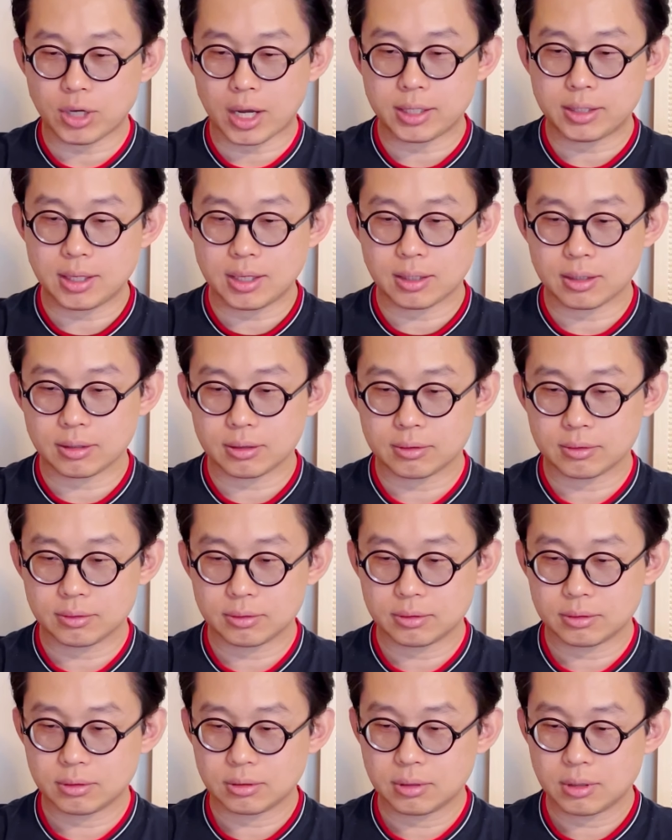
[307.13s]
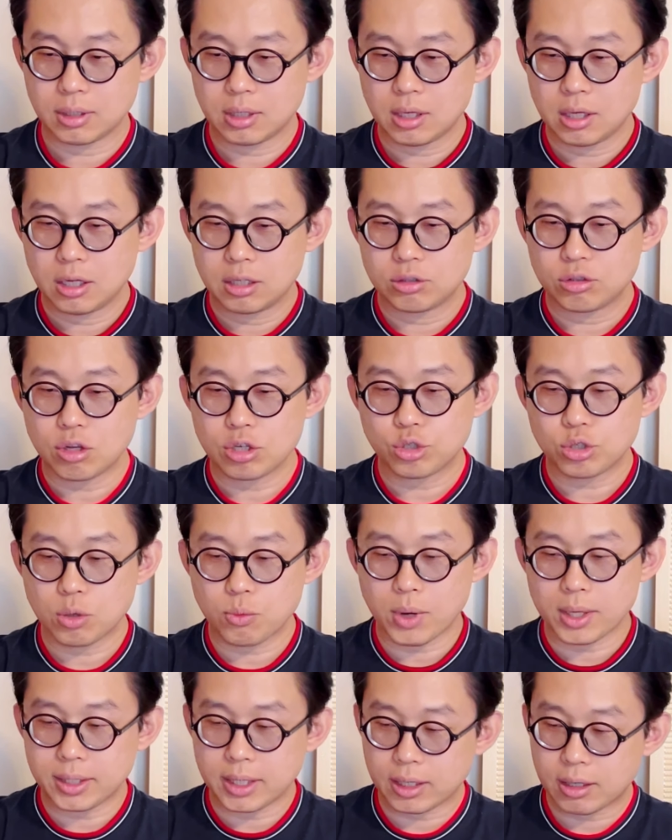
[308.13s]
I think. Not sure
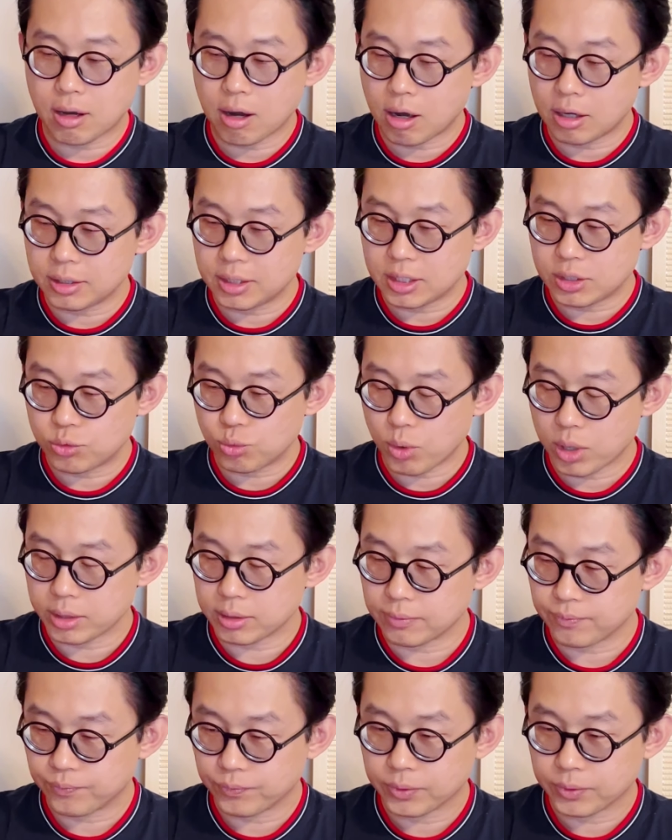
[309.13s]
what they call this one.